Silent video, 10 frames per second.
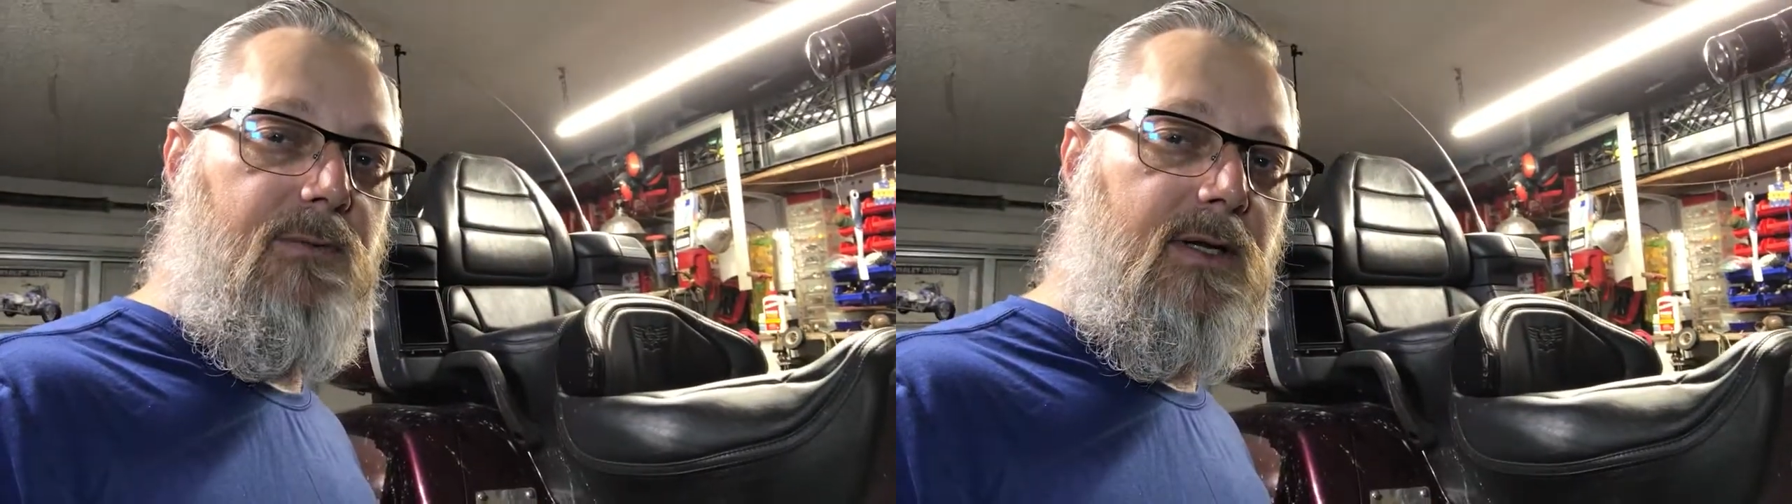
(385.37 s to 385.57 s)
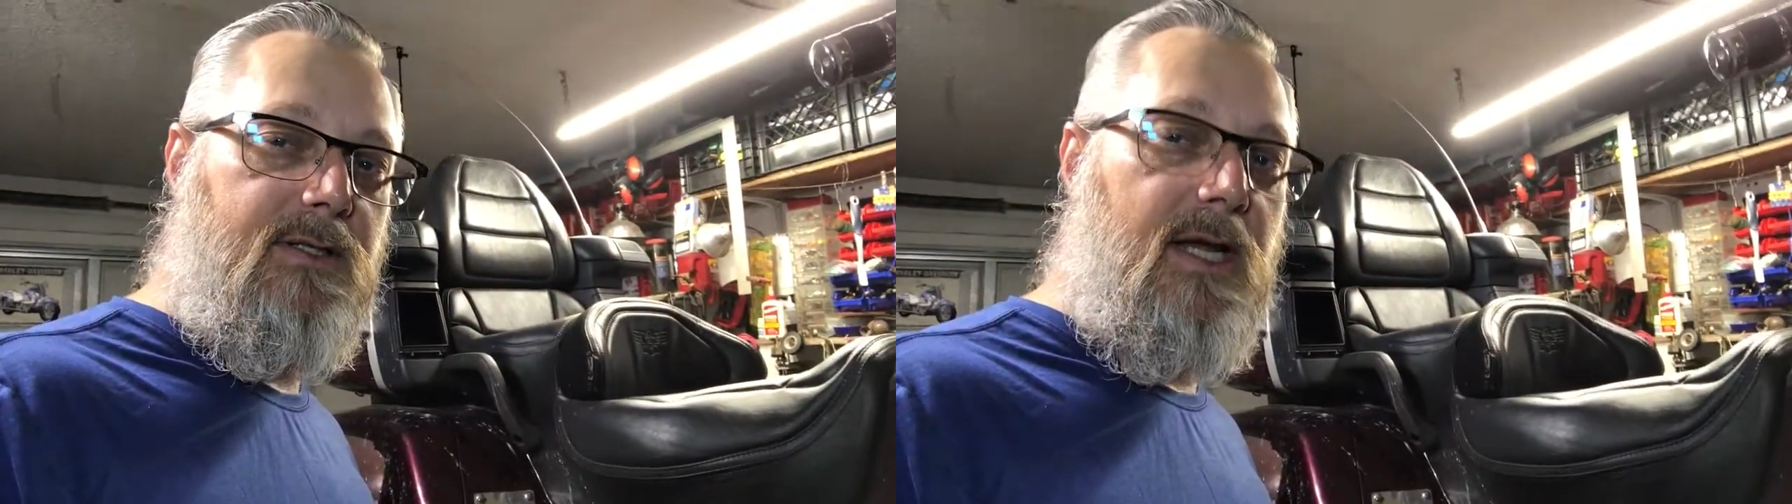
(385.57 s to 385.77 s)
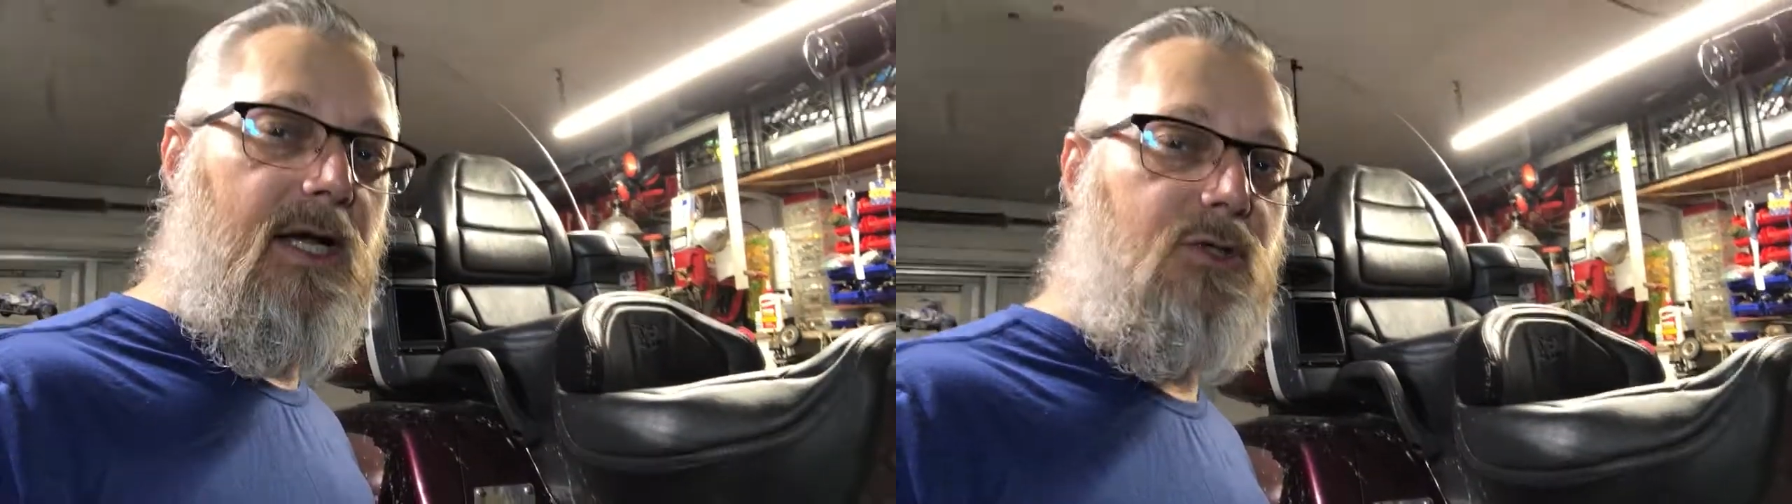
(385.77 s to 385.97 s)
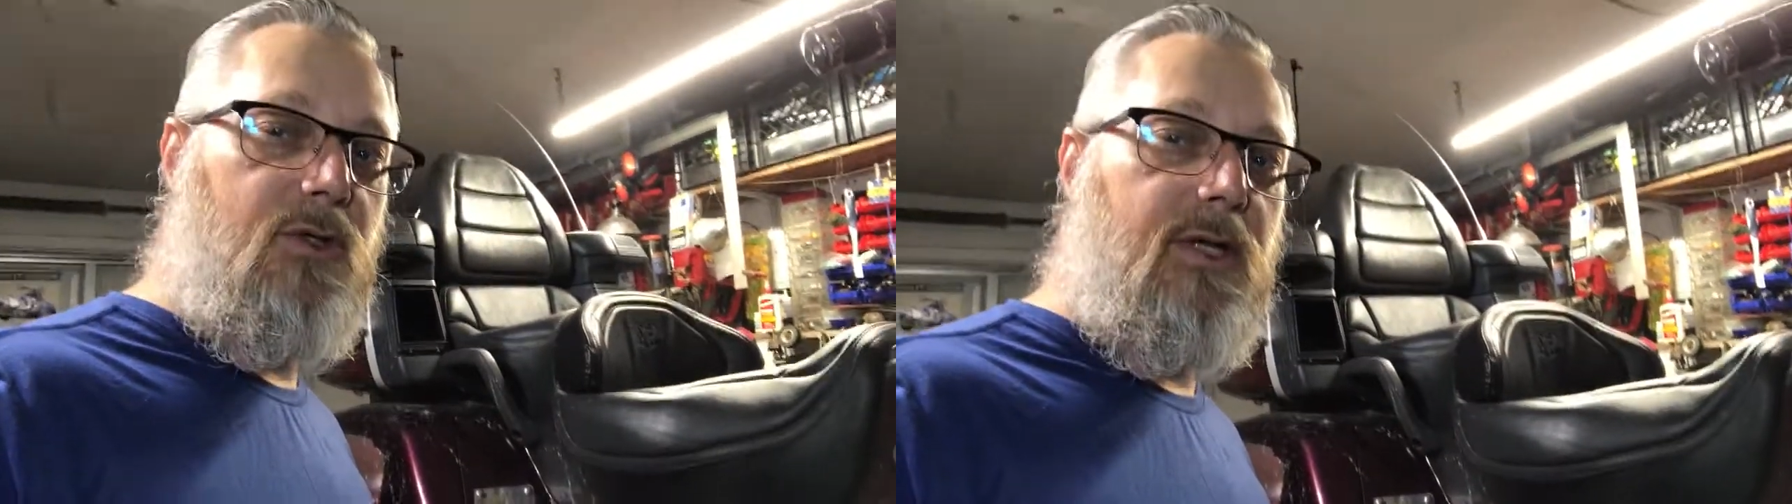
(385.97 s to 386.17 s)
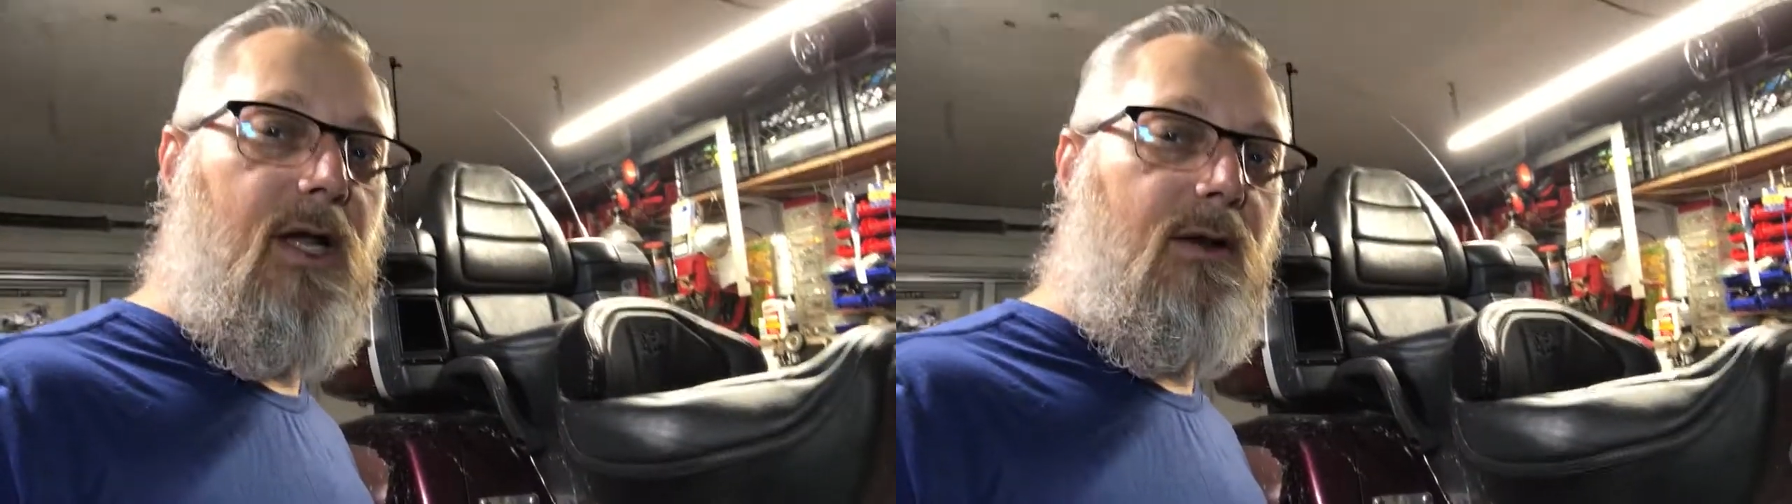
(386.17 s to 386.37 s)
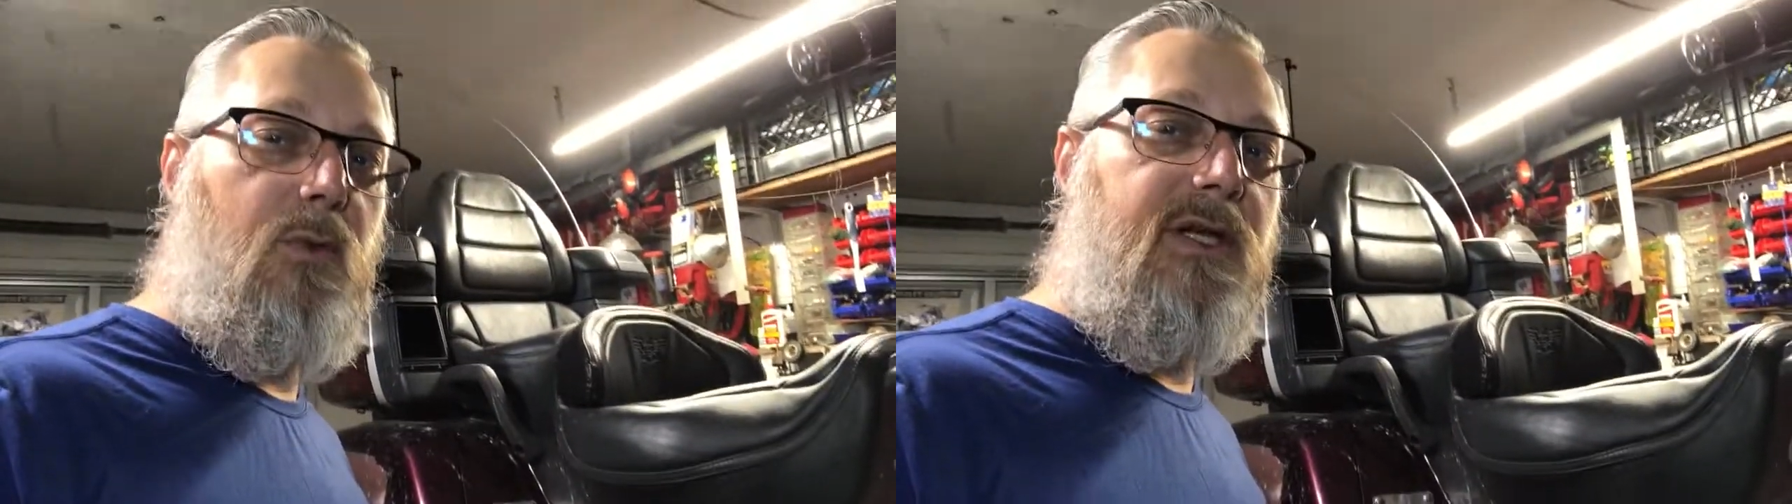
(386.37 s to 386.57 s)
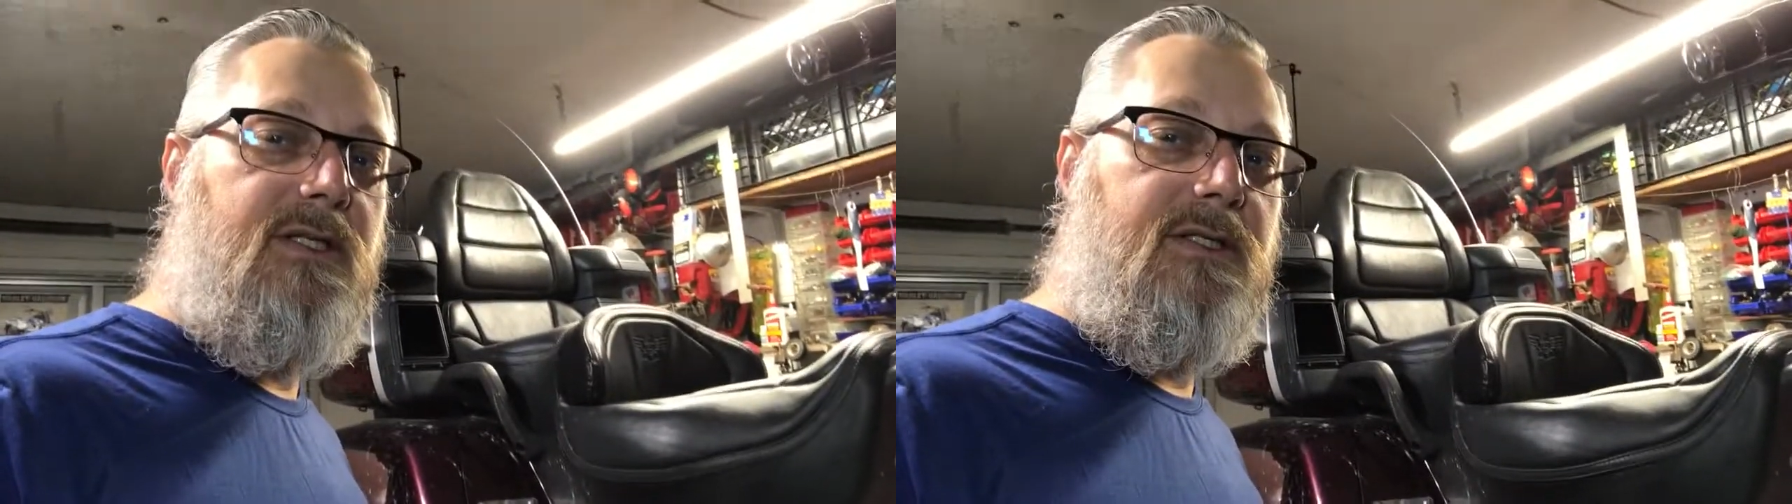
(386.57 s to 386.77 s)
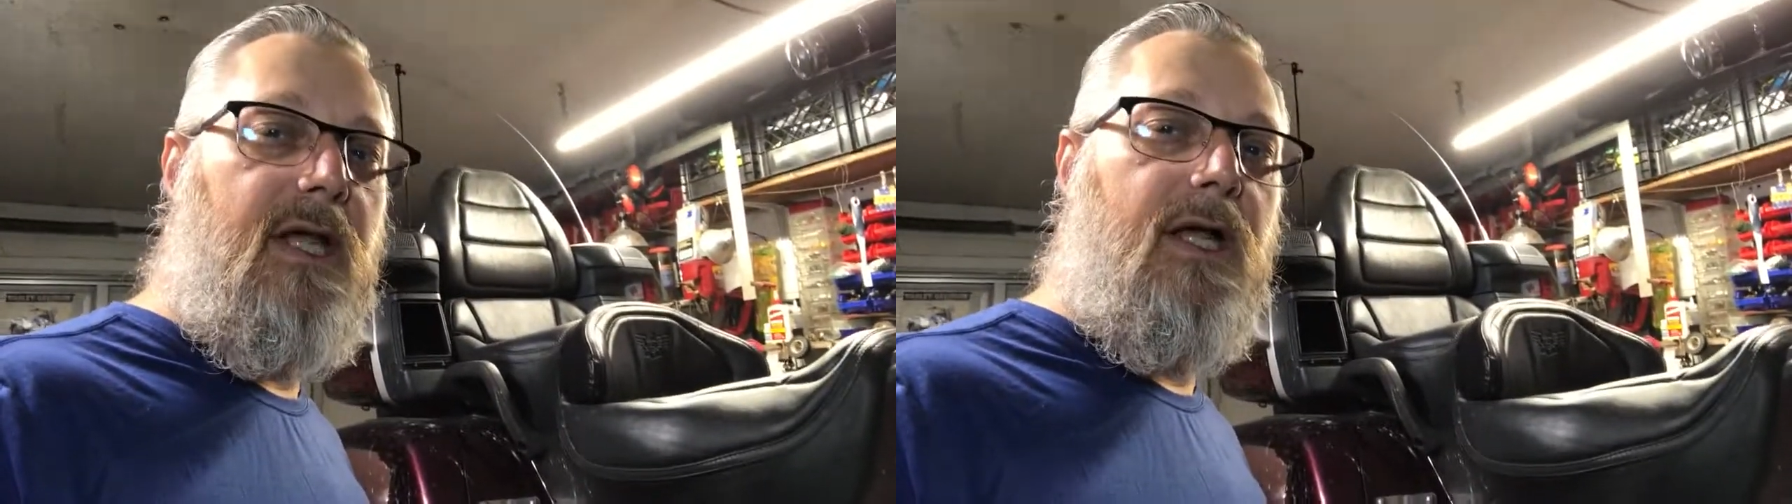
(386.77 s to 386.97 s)
it's actually got a weak
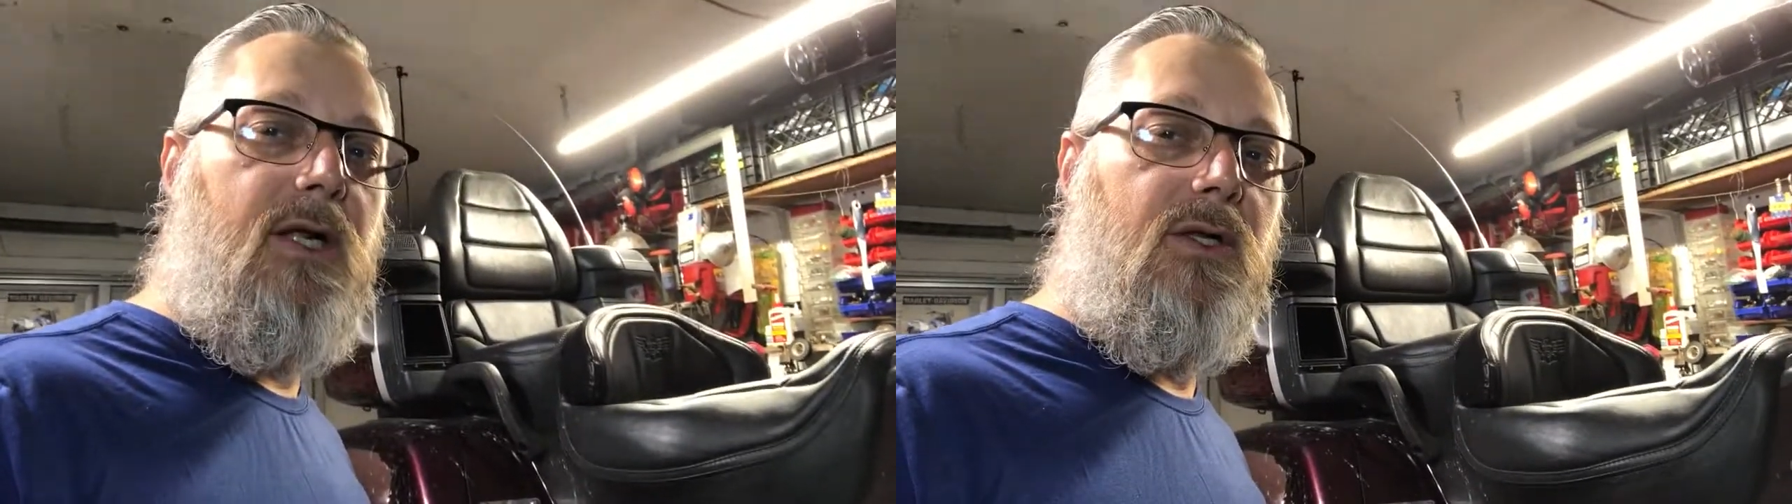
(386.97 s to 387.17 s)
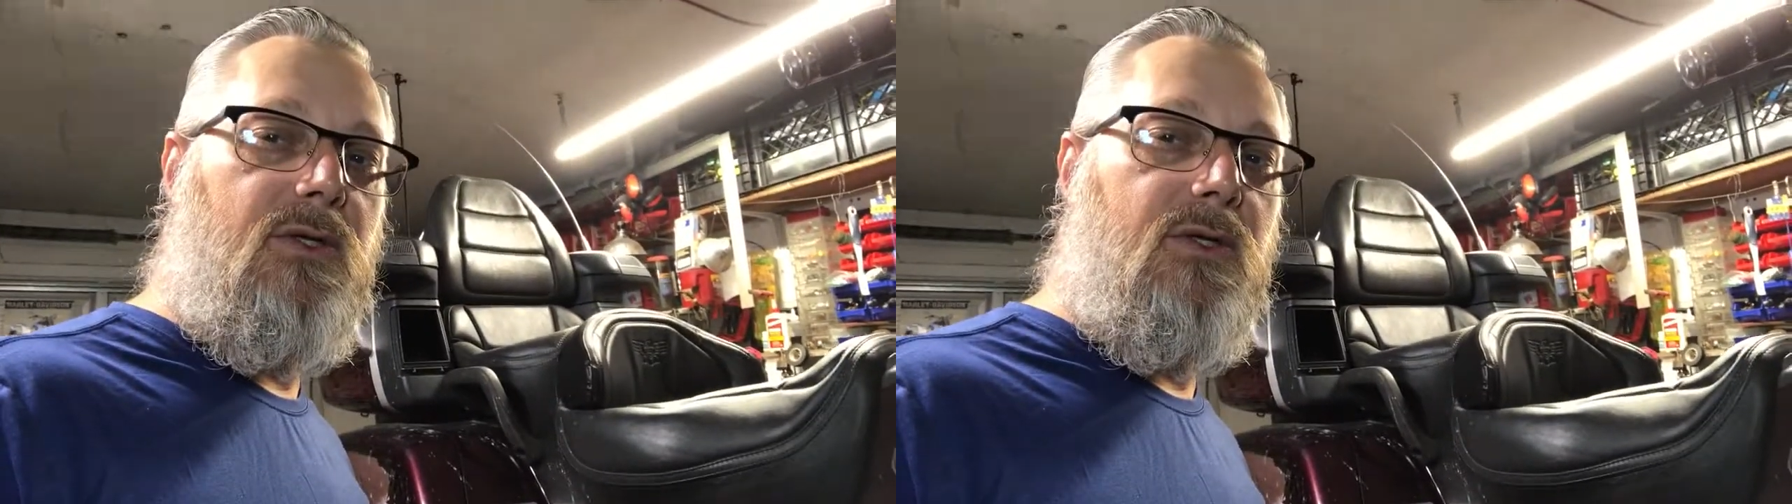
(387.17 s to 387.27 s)
cell